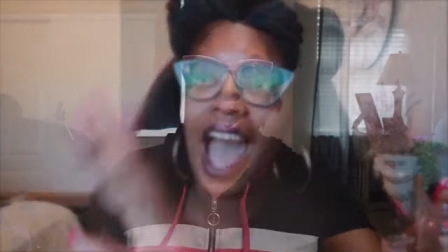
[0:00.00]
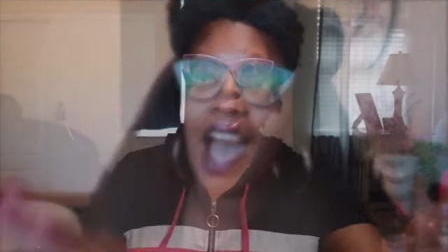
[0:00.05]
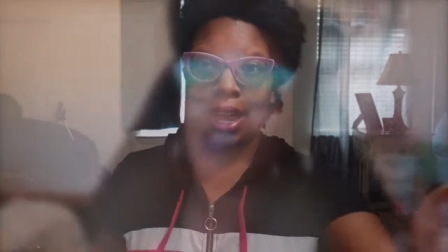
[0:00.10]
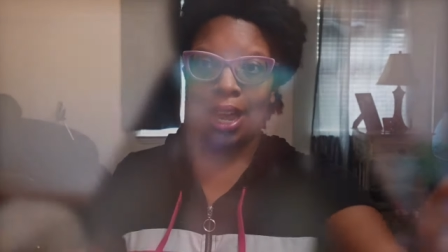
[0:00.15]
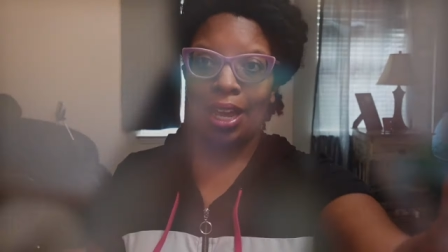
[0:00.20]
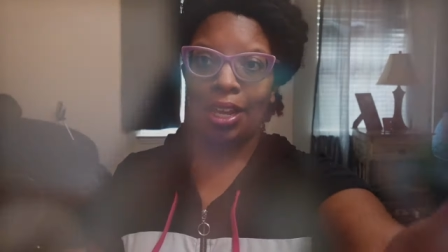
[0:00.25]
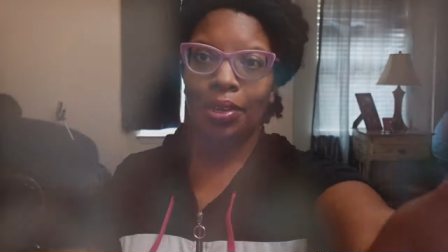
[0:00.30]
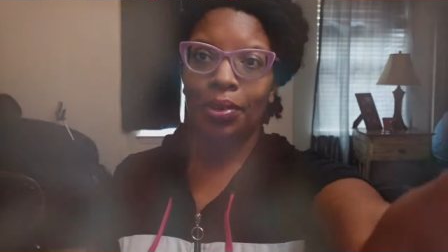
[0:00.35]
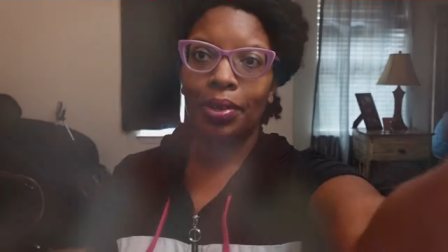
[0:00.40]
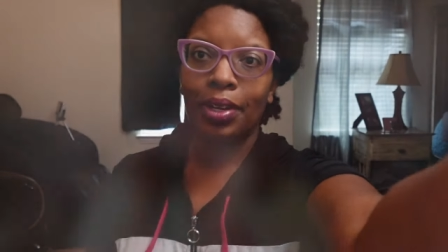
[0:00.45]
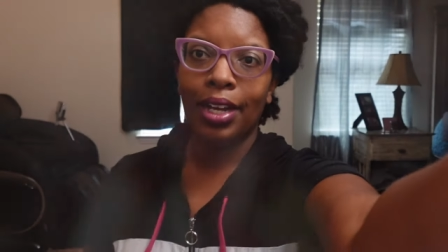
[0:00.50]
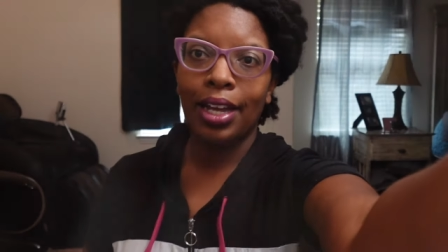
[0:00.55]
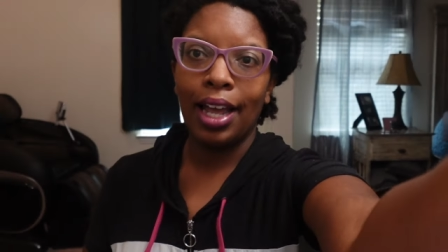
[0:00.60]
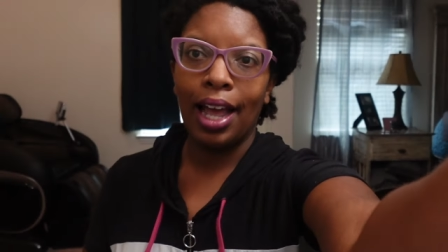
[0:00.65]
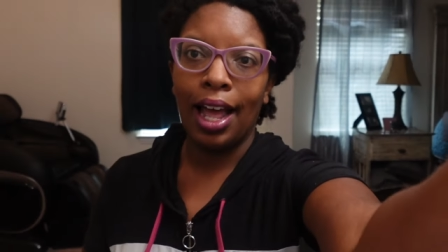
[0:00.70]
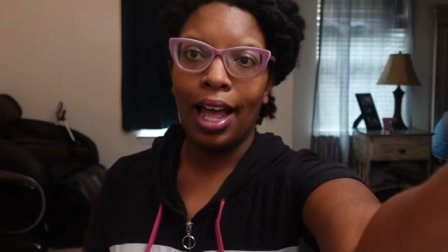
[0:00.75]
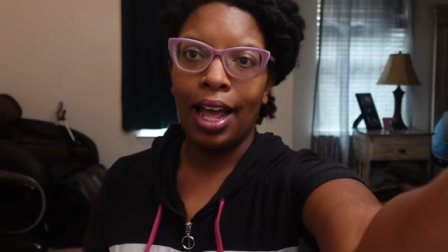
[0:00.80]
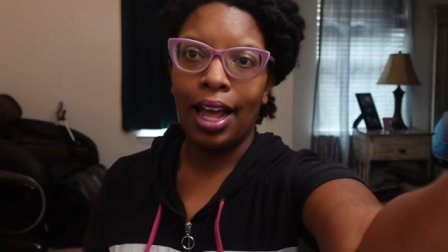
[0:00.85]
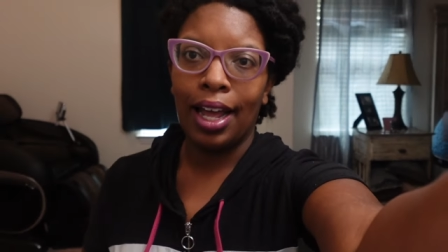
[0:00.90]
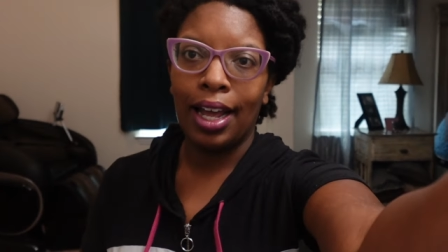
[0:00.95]
Hey, you
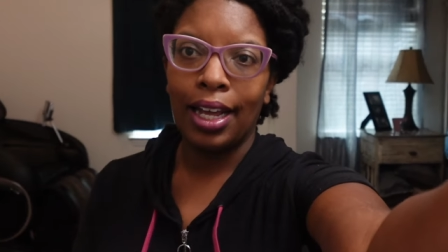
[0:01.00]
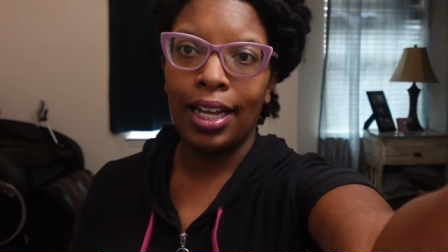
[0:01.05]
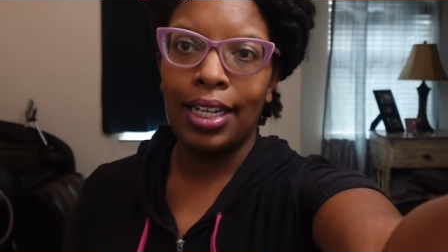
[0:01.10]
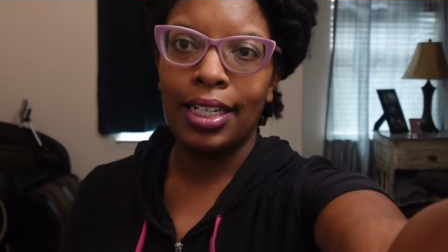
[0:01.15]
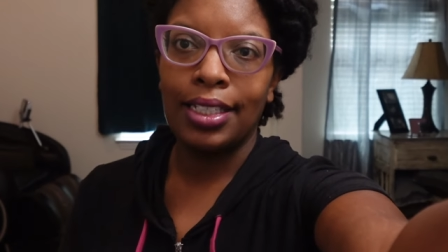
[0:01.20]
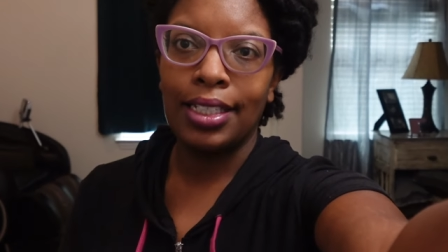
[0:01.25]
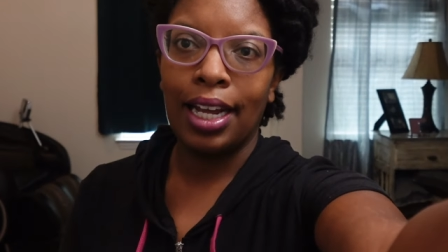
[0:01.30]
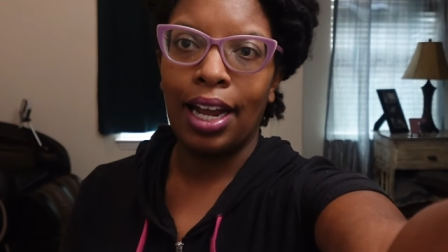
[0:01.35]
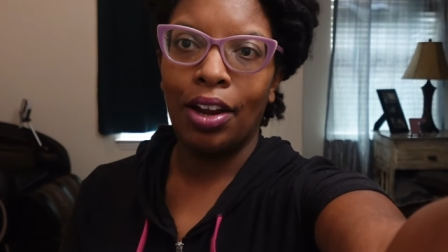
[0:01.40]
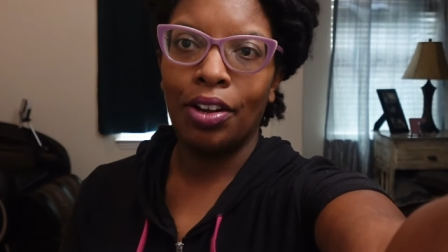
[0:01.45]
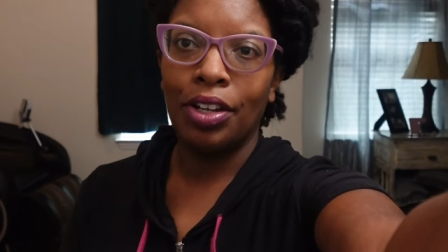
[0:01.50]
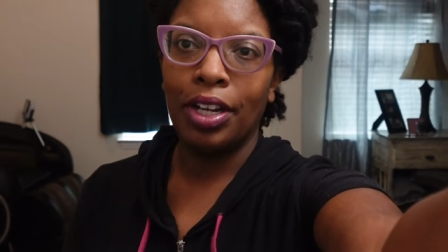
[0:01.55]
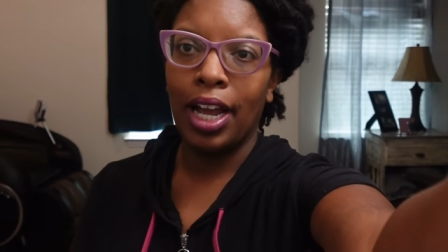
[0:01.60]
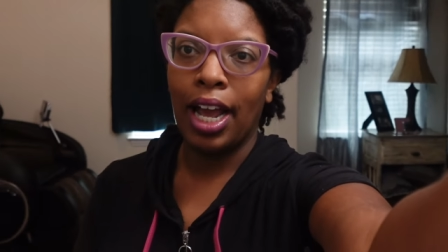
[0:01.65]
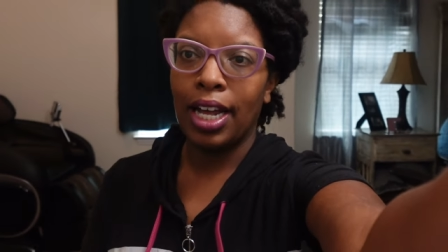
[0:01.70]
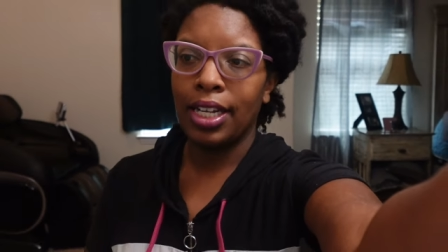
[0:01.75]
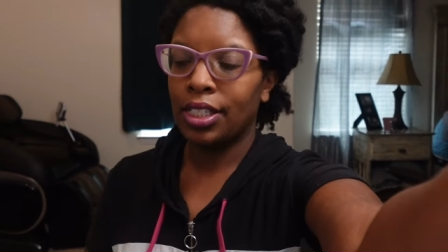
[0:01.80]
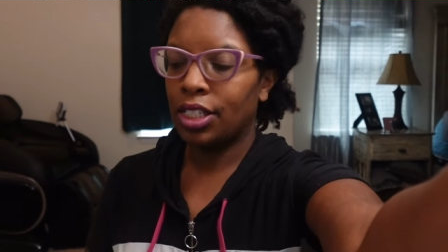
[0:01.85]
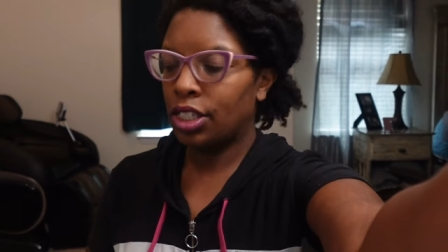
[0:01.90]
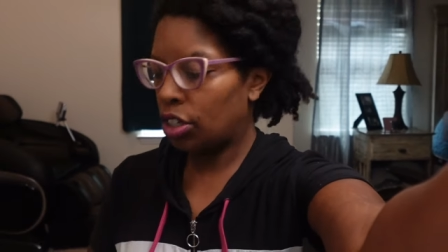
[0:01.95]
guys. How are you
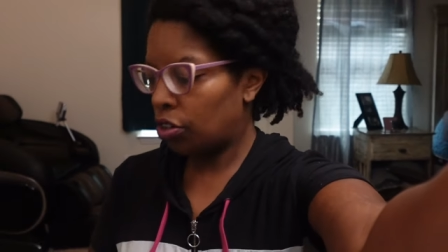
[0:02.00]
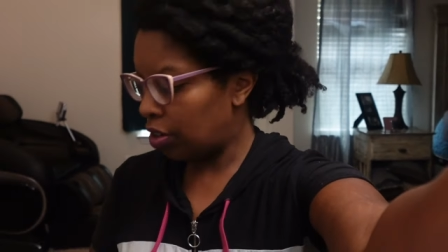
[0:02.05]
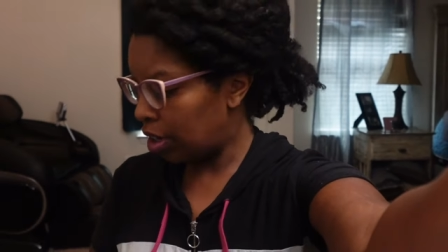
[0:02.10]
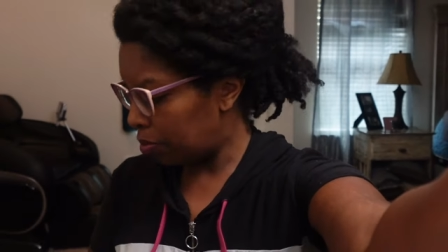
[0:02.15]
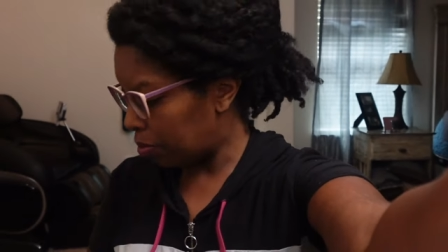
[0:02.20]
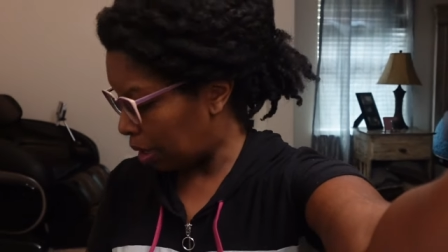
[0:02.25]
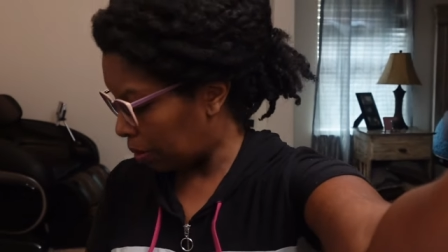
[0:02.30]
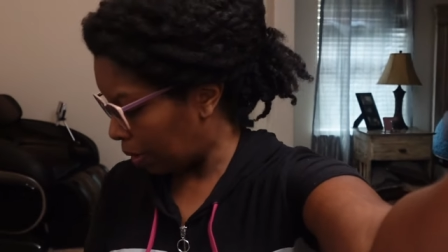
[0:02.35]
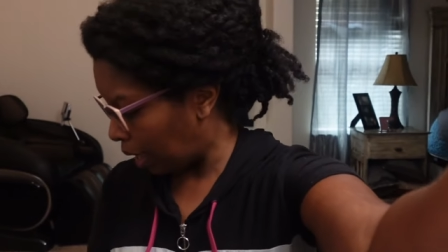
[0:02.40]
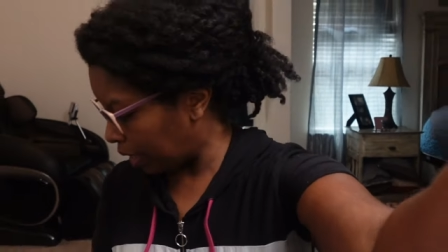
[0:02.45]
guys doing, baby?